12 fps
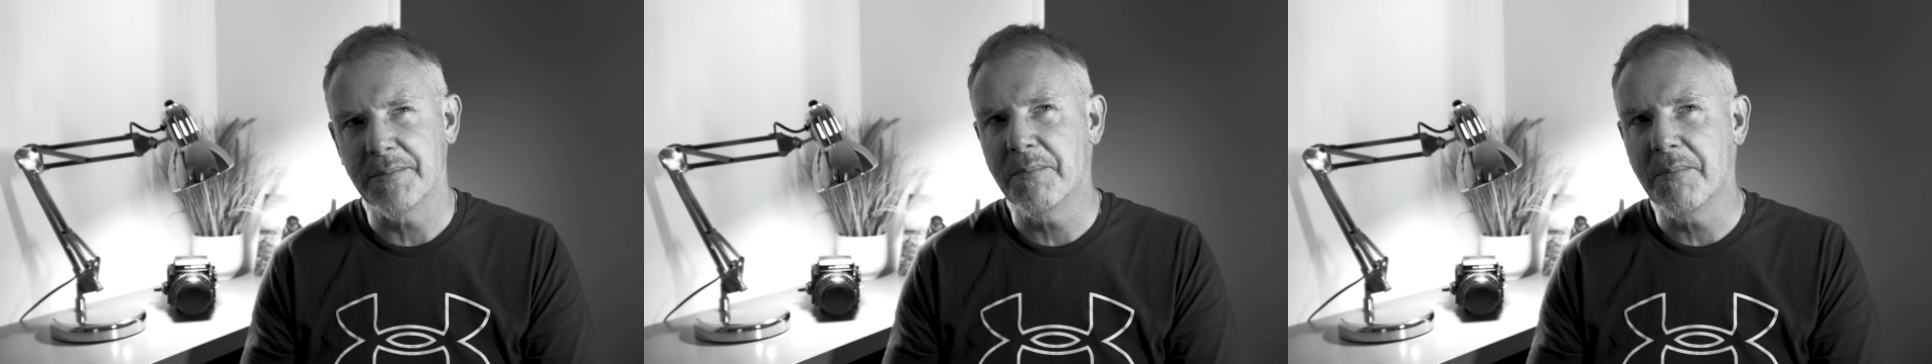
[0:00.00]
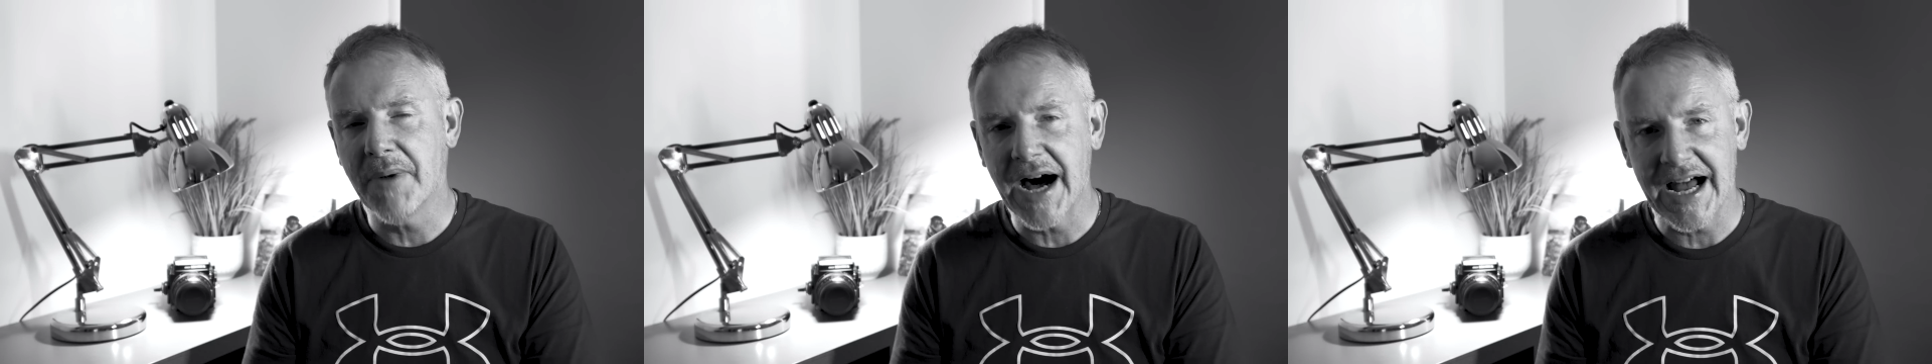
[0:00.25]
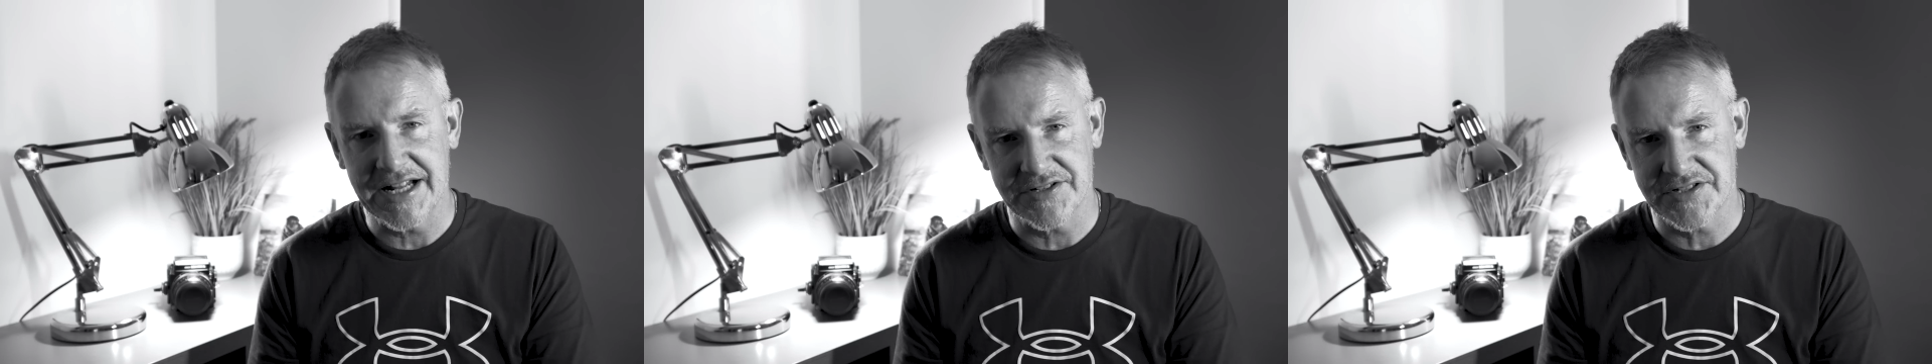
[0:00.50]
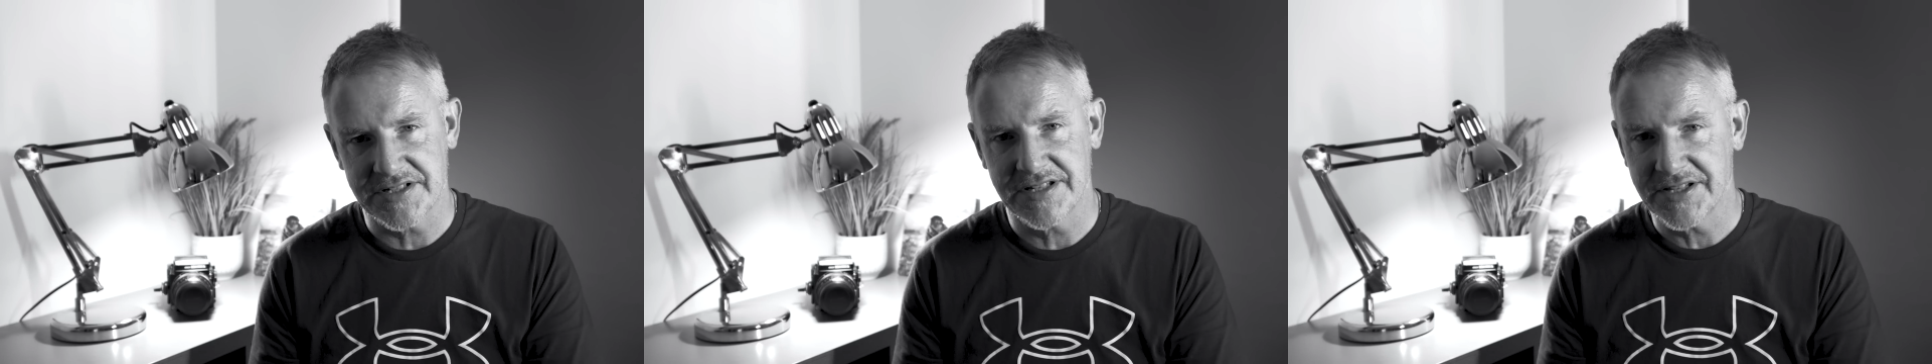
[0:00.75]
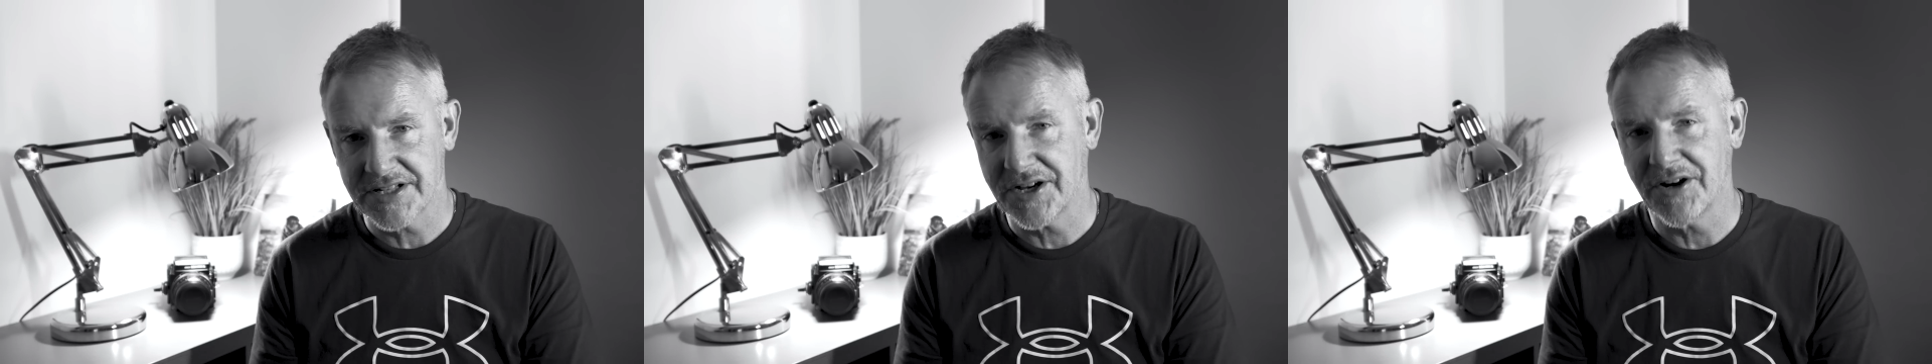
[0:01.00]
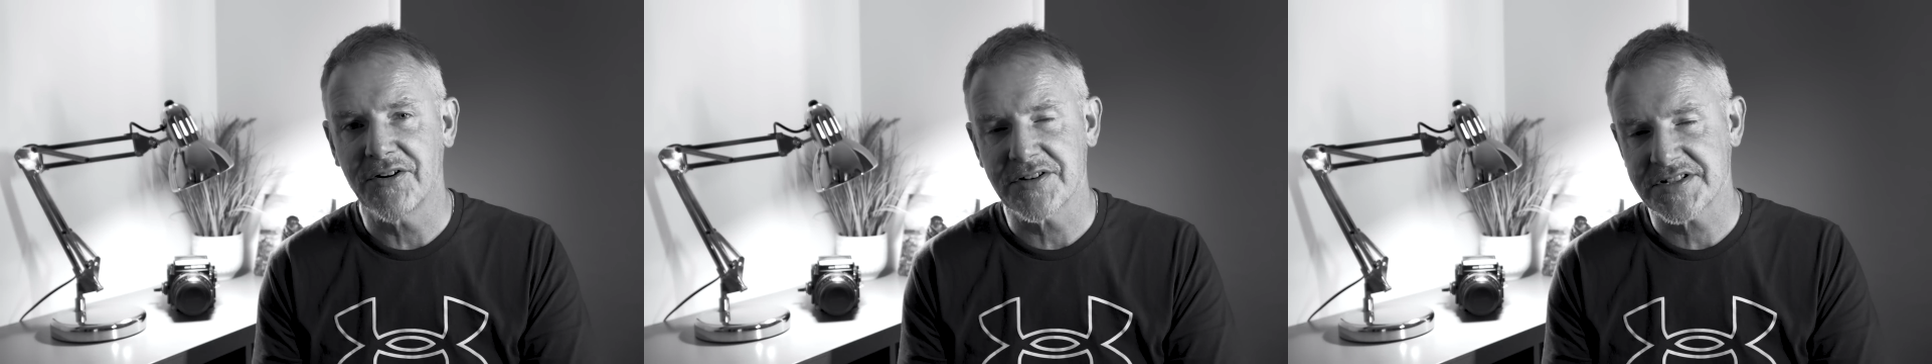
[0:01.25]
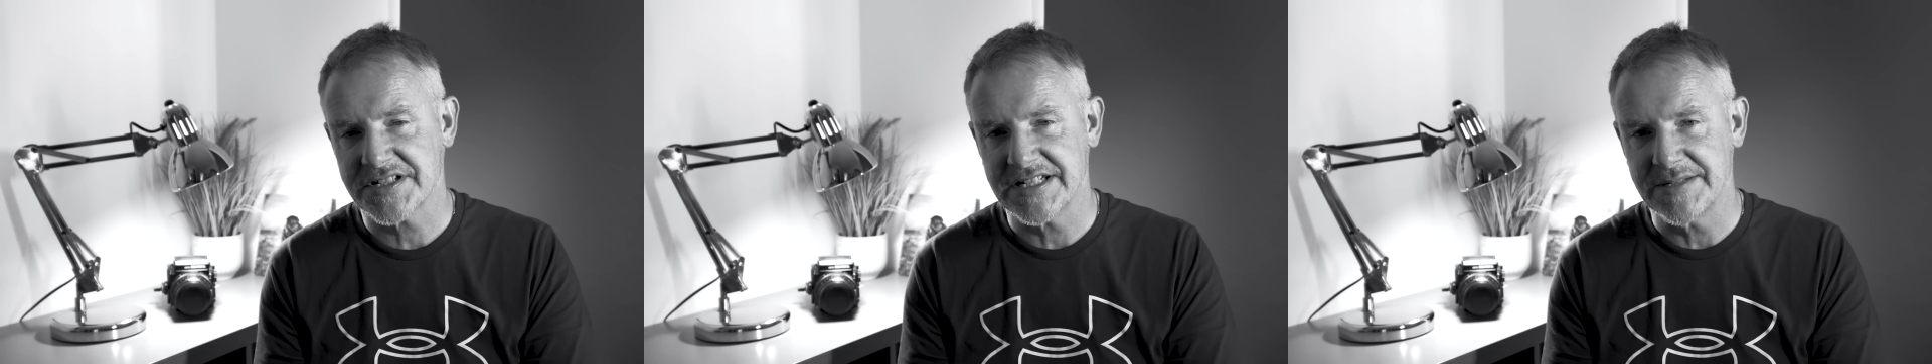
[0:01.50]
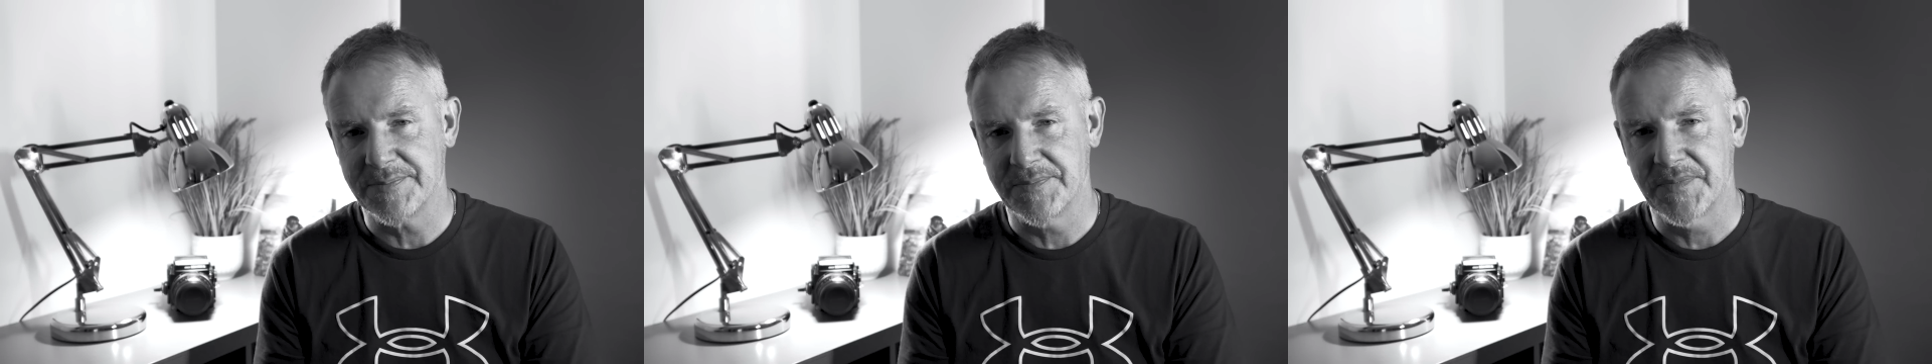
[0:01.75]
matched the color
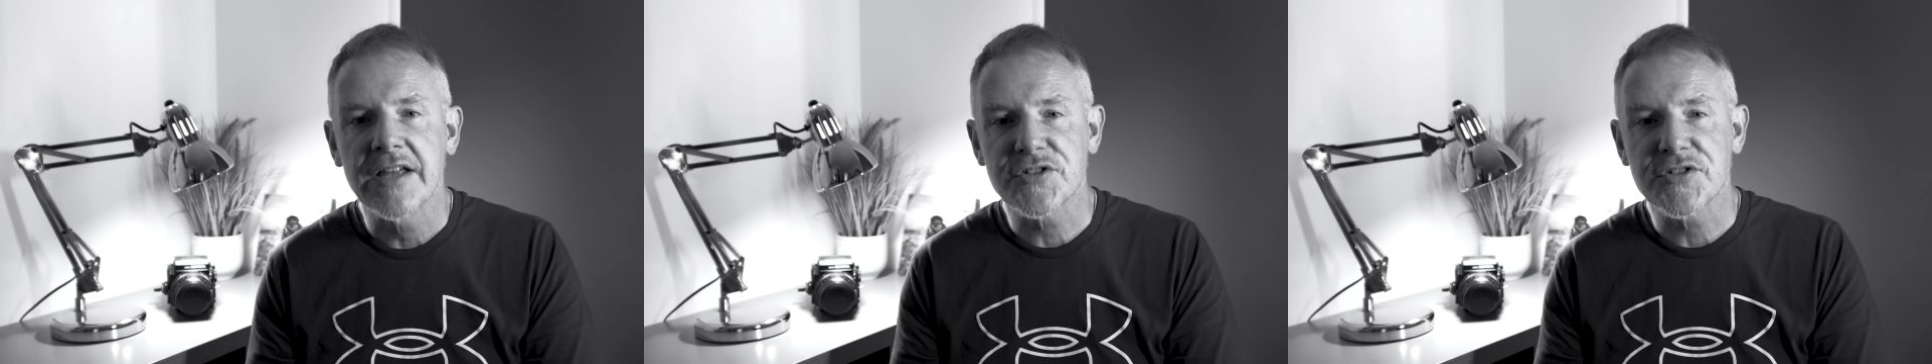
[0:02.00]
scheme.